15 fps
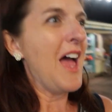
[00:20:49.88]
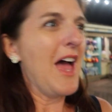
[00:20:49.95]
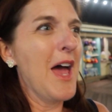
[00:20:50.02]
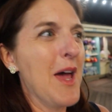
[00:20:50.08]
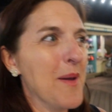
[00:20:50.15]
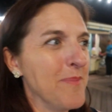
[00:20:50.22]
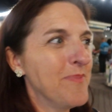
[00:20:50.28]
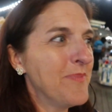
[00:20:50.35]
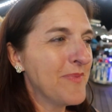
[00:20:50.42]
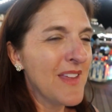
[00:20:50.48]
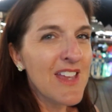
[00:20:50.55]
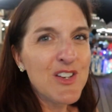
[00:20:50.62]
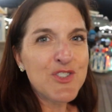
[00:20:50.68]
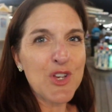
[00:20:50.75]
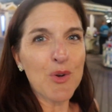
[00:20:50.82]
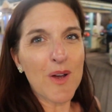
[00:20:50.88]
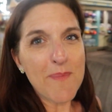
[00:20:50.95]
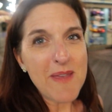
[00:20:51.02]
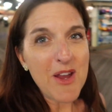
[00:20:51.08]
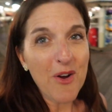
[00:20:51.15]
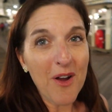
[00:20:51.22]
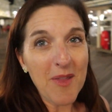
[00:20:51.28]
um, so
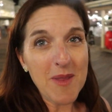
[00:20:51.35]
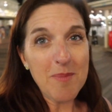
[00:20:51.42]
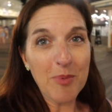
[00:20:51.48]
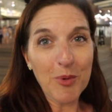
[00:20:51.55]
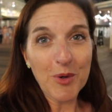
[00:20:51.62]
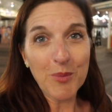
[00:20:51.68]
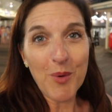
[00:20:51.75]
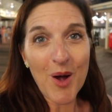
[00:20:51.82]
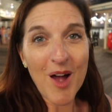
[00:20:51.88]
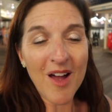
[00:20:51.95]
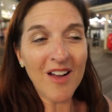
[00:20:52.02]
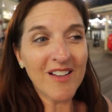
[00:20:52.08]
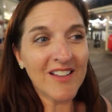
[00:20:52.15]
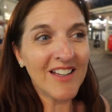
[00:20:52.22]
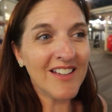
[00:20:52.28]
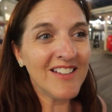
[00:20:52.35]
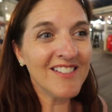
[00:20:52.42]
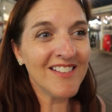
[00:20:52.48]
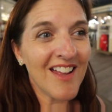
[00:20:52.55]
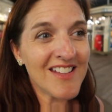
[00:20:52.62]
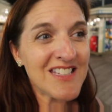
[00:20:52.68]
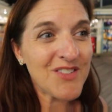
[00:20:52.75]
I'm here on the boardwalk,
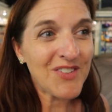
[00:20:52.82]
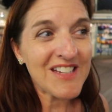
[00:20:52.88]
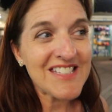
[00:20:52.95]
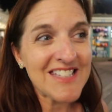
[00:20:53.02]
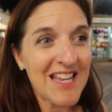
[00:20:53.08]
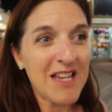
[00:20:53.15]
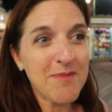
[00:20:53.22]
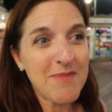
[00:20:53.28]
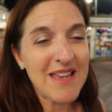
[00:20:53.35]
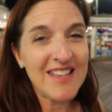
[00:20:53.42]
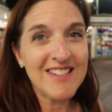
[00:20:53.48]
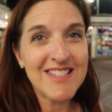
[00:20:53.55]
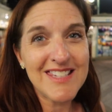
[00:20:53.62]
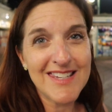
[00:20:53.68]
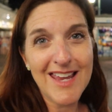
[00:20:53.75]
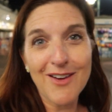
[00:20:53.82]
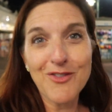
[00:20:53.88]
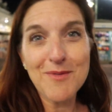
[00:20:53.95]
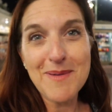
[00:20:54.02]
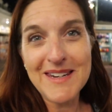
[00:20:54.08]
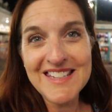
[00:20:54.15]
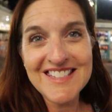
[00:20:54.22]
lots of excitement,
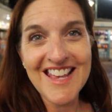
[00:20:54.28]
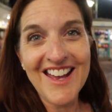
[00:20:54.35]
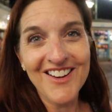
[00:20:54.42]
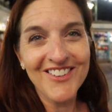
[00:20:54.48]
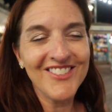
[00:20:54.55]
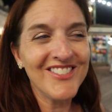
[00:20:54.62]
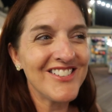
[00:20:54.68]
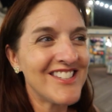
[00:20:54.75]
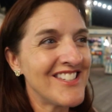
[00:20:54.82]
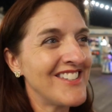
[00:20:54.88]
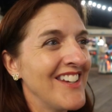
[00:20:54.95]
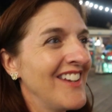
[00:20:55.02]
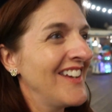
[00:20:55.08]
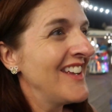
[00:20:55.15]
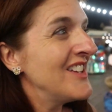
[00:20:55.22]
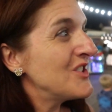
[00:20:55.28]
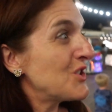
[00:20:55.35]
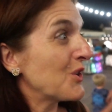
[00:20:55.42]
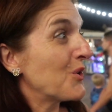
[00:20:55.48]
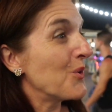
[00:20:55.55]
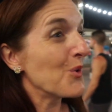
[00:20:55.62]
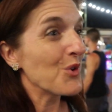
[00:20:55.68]
everybody's out. It's
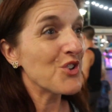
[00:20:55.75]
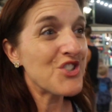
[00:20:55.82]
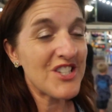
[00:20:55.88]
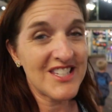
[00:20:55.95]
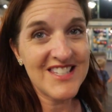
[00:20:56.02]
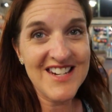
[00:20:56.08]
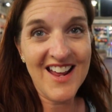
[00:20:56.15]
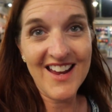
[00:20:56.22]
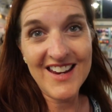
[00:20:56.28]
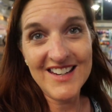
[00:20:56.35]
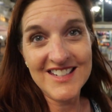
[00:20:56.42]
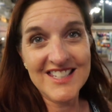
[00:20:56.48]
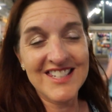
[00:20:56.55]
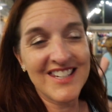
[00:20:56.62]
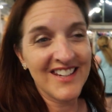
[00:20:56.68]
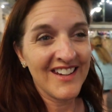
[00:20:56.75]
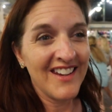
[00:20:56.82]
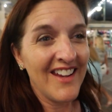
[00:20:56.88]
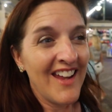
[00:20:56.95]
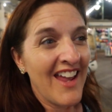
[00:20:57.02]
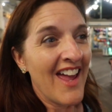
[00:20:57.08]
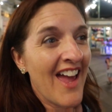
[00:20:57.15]
a gorgeous night.
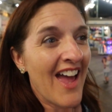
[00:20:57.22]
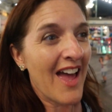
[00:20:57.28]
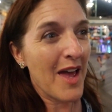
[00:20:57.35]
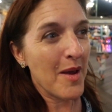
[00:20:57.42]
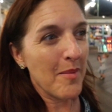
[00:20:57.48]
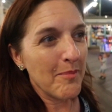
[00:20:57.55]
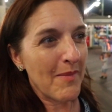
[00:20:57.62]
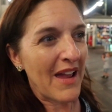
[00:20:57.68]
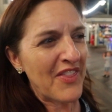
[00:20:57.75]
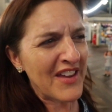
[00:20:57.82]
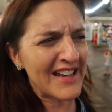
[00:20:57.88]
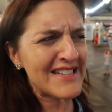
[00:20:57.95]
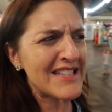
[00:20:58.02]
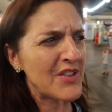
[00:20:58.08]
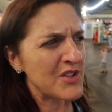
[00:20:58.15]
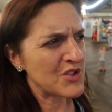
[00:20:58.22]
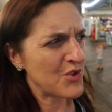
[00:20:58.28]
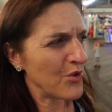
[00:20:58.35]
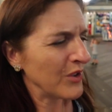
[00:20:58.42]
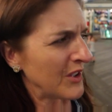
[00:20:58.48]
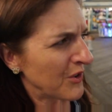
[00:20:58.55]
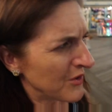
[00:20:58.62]
Um, I think I said this
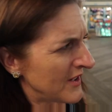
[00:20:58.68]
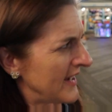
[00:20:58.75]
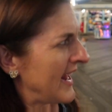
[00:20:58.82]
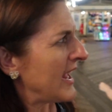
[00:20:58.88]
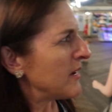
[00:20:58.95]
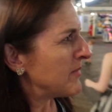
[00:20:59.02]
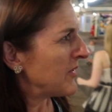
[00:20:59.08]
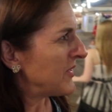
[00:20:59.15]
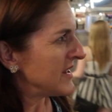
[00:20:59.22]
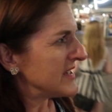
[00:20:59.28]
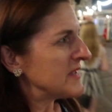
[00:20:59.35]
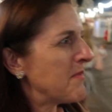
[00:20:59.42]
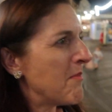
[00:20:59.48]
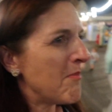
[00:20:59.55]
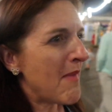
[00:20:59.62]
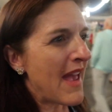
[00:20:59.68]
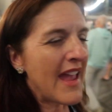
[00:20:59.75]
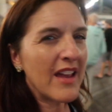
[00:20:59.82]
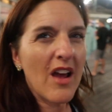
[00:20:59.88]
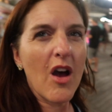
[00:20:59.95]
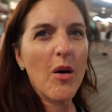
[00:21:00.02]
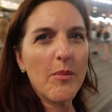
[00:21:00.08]
earlier today, but these
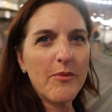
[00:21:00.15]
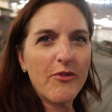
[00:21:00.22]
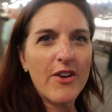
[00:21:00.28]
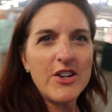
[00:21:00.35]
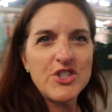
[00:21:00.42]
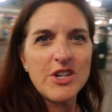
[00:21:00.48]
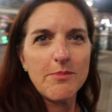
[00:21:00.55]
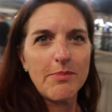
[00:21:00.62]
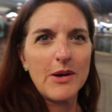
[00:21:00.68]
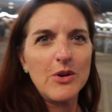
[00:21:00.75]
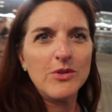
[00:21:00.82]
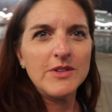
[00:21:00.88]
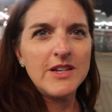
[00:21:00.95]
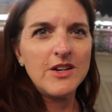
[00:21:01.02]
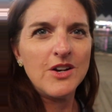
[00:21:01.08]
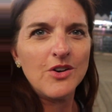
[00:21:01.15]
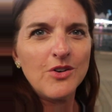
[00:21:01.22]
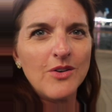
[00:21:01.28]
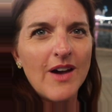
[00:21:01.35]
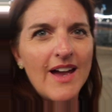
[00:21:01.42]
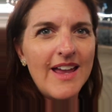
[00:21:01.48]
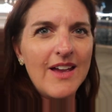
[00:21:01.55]
May, oh, friendship boat. You
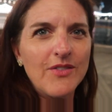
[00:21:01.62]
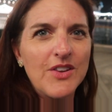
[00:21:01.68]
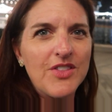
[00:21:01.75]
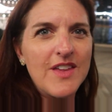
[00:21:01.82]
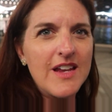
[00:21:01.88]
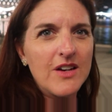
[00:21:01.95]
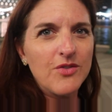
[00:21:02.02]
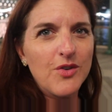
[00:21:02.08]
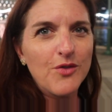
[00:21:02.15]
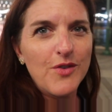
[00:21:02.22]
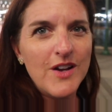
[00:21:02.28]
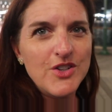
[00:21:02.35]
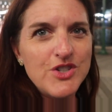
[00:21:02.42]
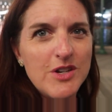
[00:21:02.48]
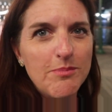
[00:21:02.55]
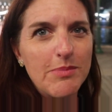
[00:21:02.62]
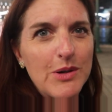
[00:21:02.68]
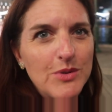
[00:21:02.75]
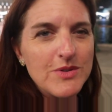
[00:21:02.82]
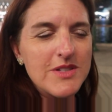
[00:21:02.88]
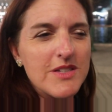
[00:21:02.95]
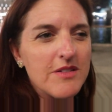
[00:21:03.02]
know, I have a thing for friendship
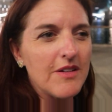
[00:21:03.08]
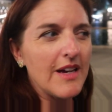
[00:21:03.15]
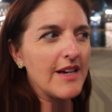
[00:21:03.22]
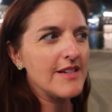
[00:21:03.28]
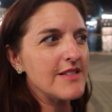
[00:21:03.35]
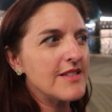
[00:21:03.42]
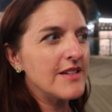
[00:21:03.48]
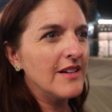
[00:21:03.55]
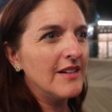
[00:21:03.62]
boats, you guys.